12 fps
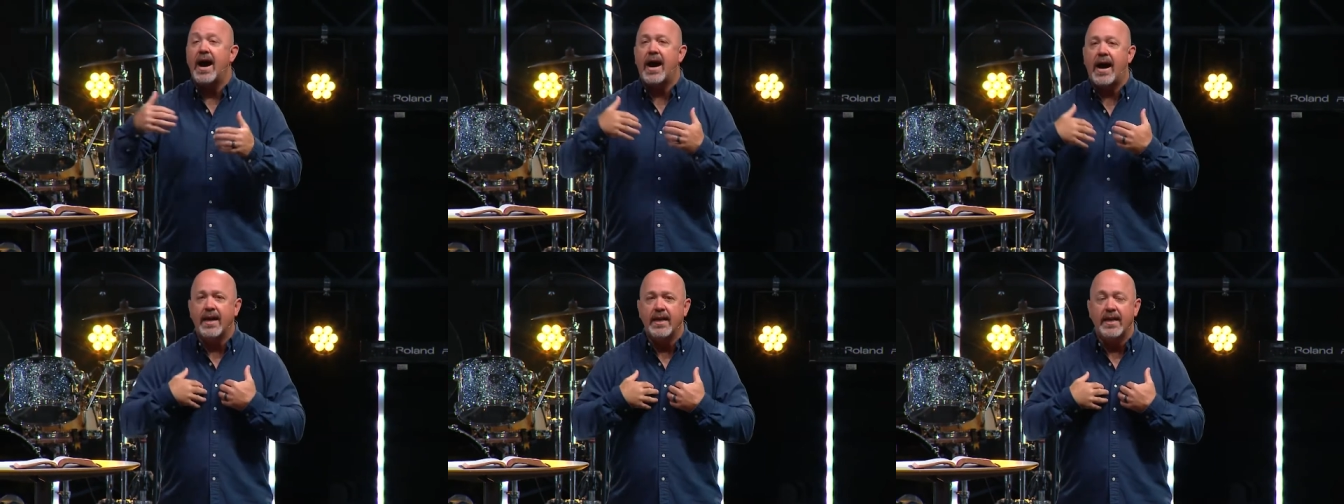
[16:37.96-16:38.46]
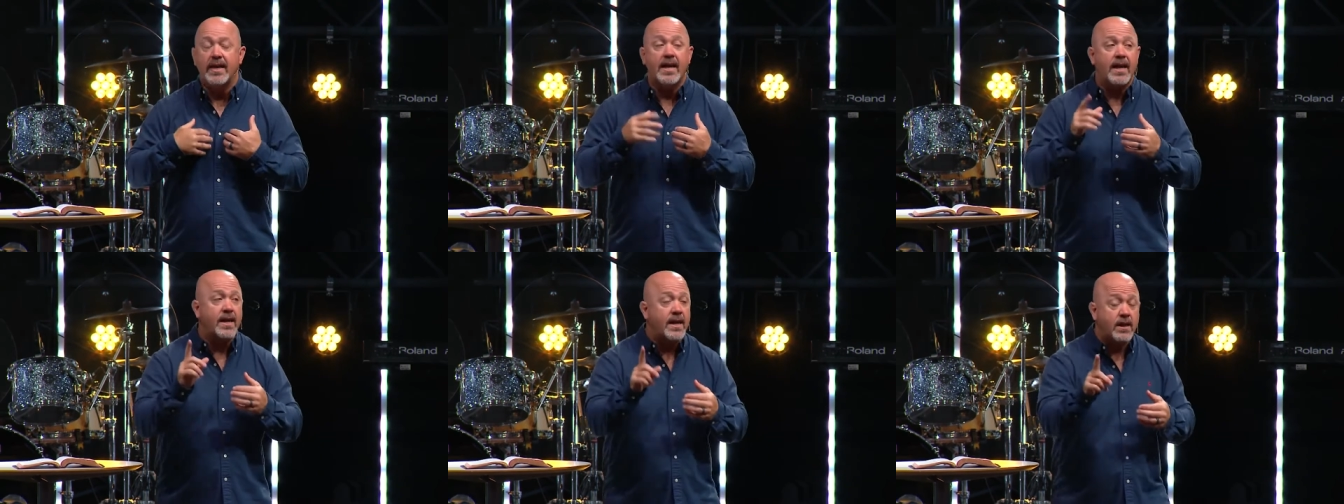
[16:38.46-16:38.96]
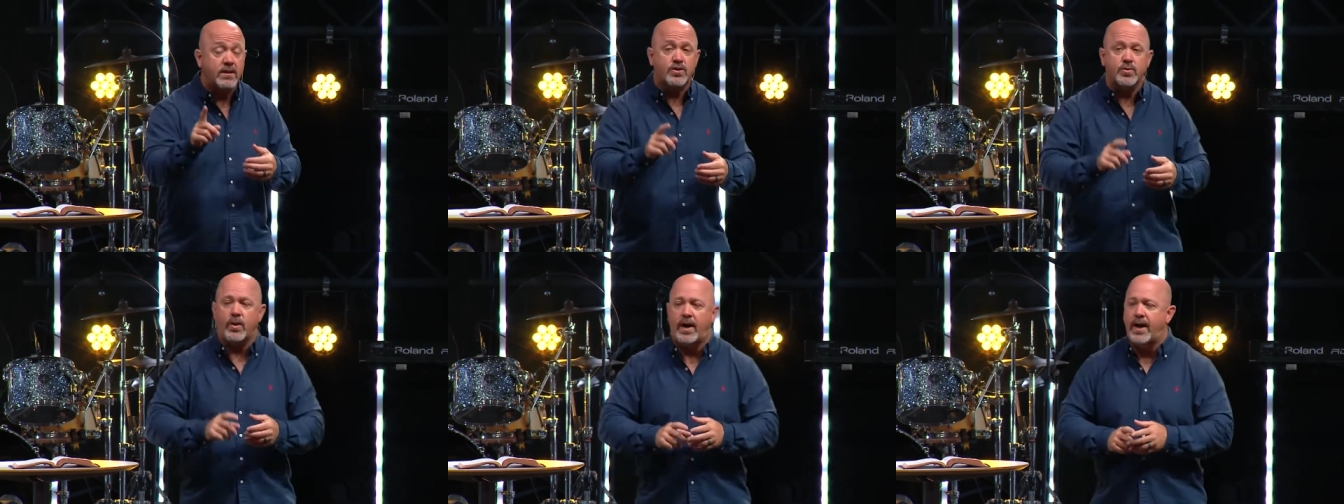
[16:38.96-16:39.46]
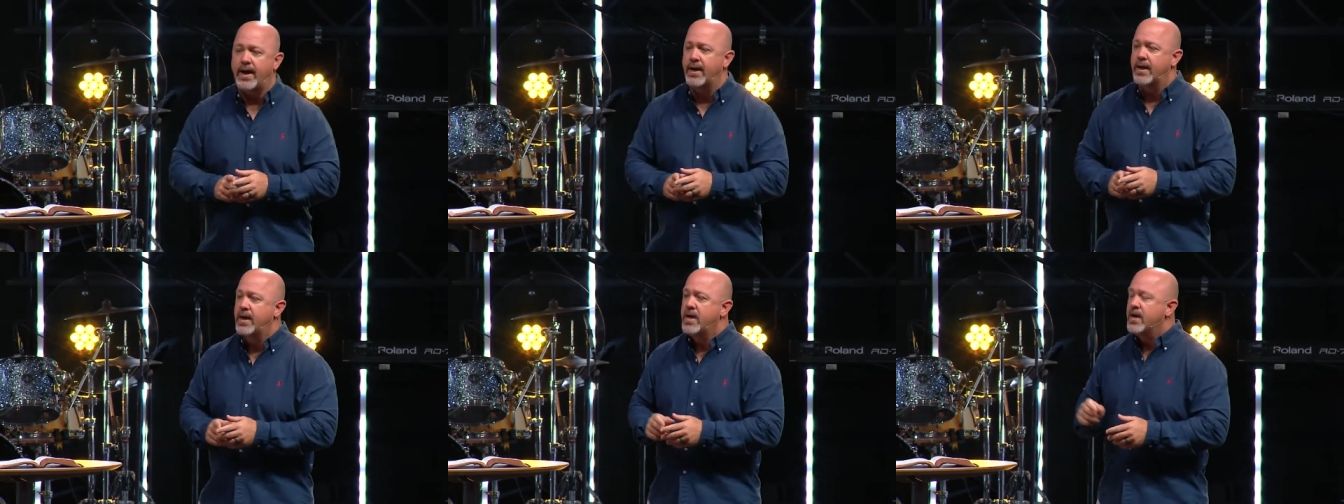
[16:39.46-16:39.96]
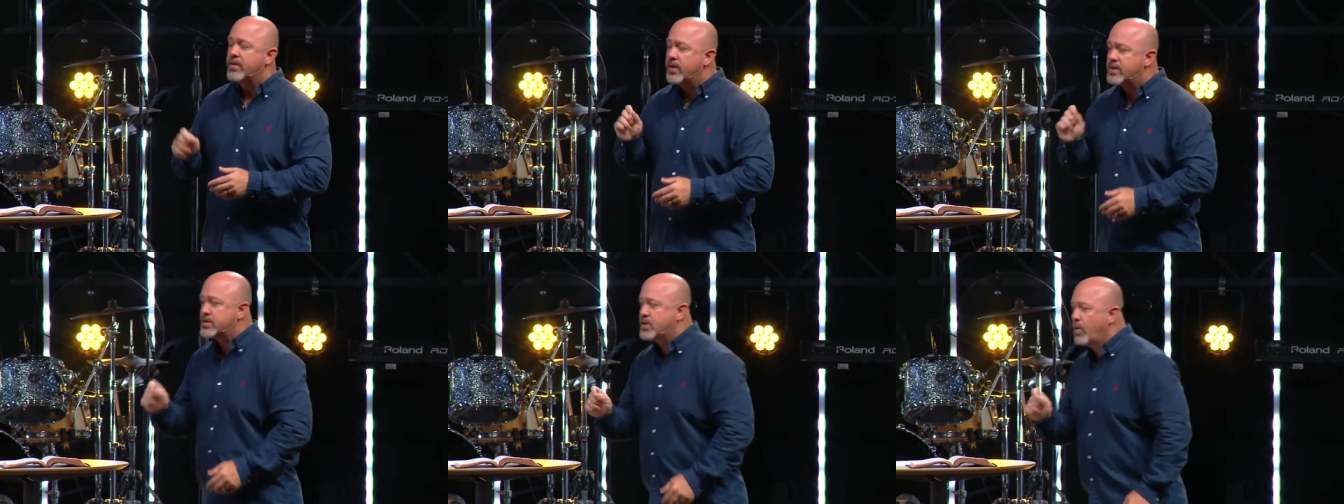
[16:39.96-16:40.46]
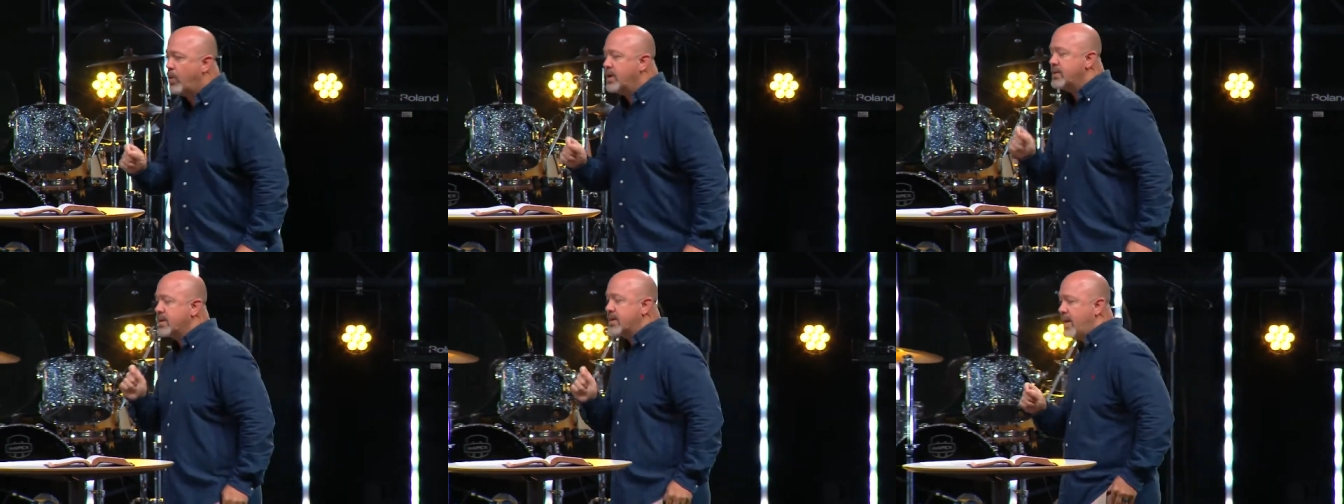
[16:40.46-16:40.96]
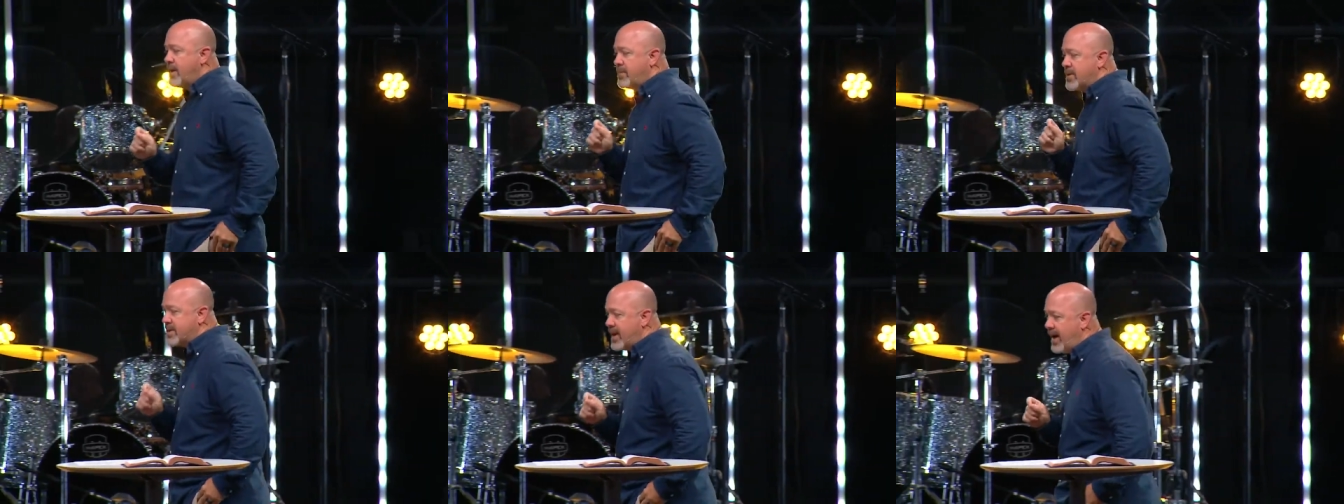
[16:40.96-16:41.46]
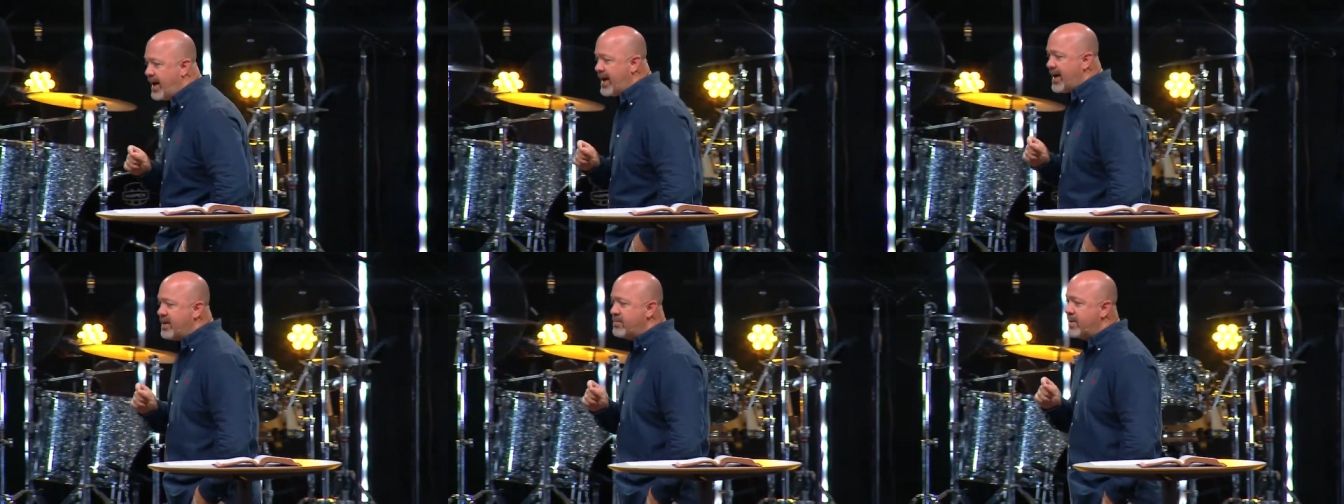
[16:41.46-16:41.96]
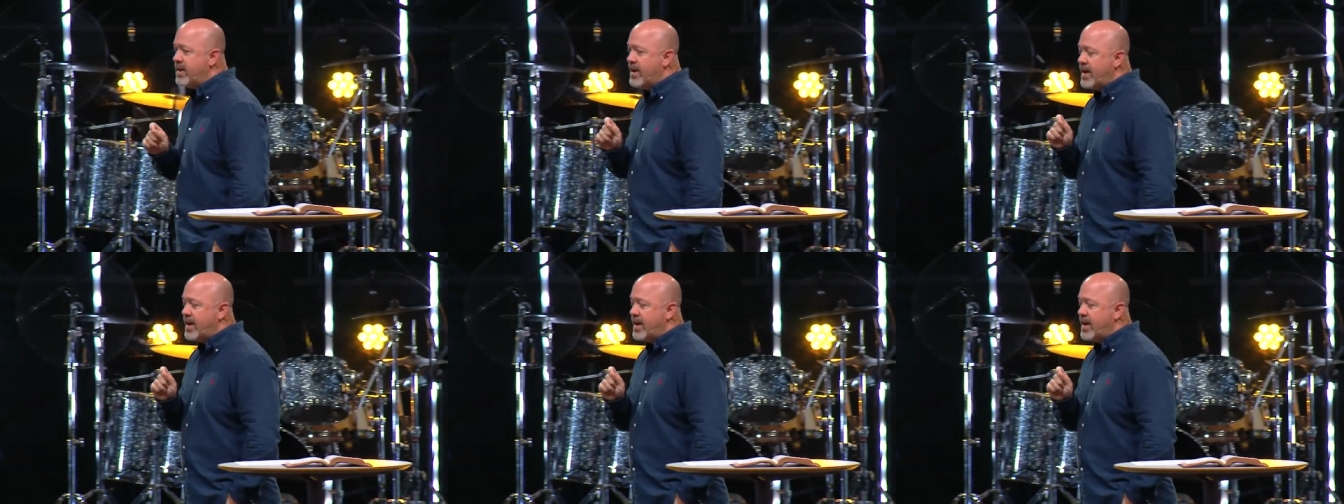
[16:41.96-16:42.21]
I need it. And here's why there is going to come a time